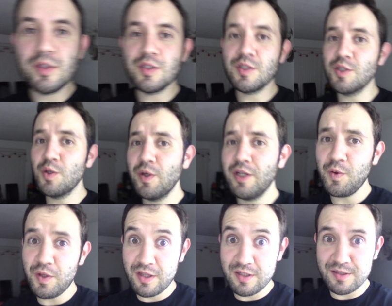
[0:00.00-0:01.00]
So I
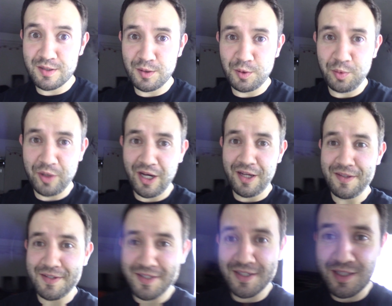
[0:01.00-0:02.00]
know that this is a little behind
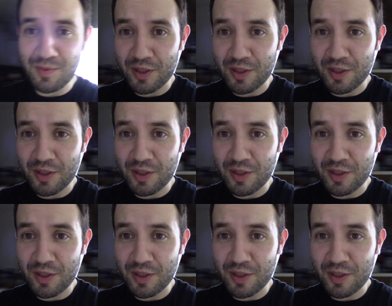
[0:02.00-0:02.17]
the scenes